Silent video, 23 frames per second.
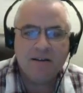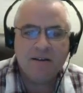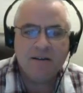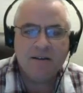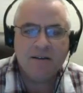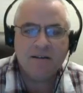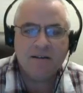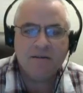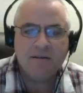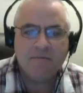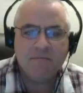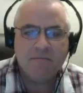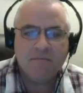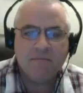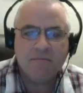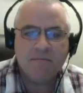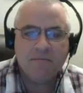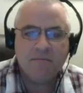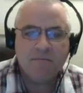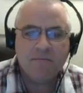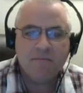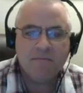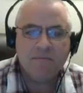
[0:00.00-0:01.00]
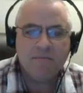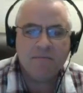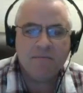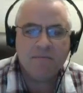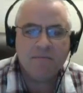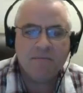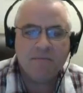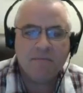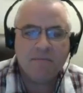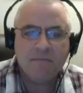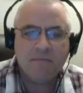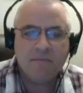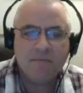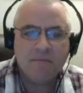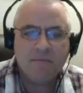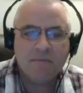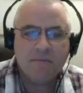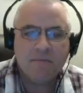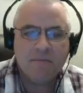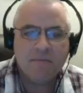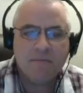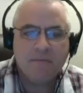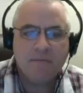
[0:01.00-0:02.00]

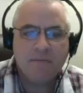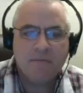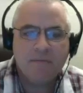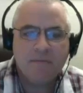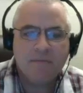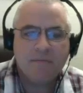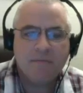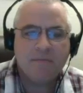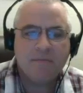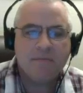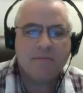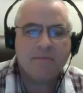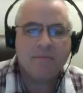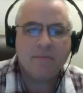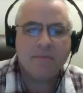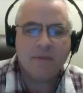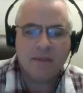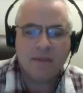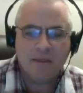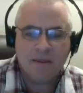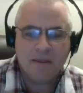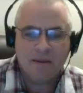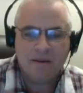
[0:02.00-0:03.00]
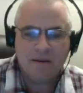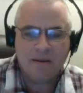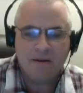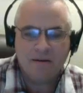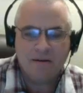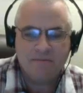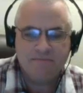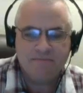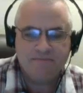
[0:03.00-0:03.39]
(silence)